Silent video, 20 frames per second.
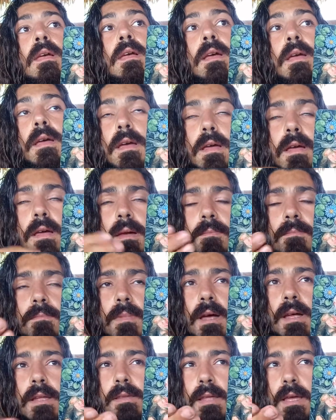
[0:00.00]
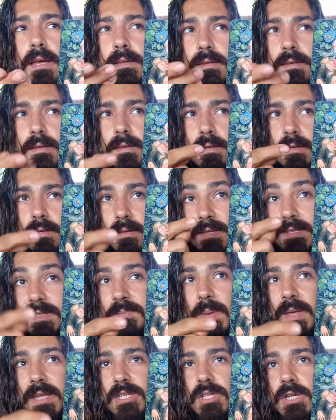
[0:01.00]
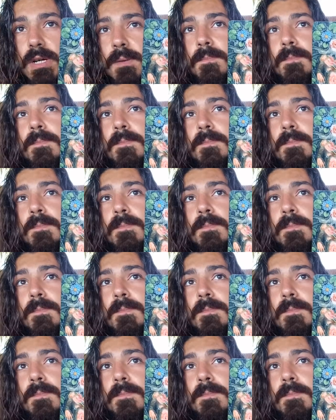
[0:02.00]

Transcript: at this picture,